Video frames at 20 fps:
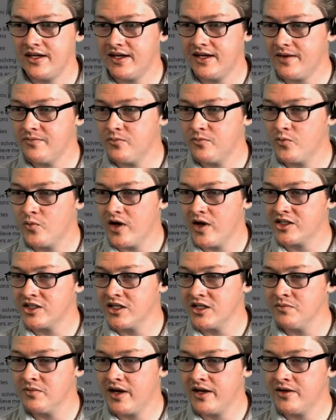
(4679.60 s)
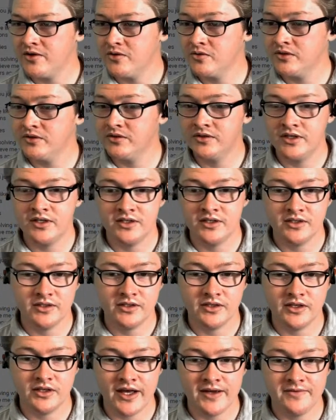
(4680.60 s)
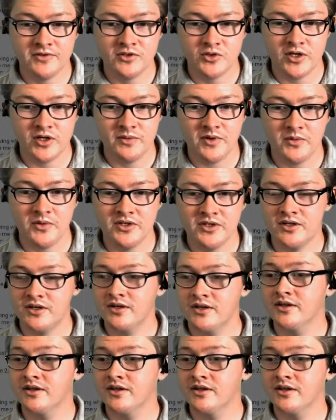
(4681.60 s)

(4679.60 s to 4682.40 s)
I'm watching my own live stream. I wonder.